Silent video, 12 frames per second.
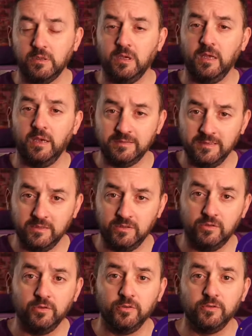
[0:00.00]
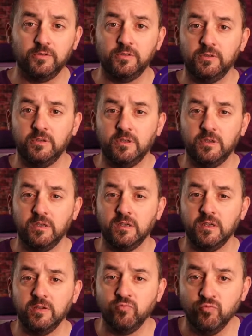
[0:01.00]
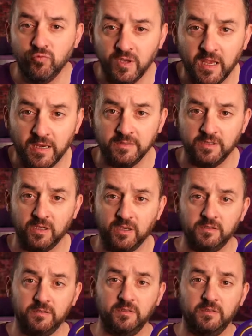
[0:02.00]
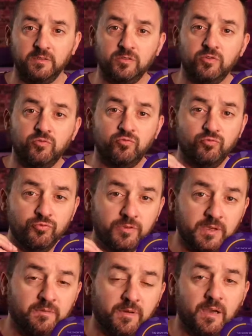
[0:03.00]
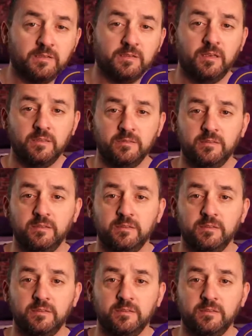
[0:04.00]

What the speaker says: And as it does, it re-energizes, revitalizes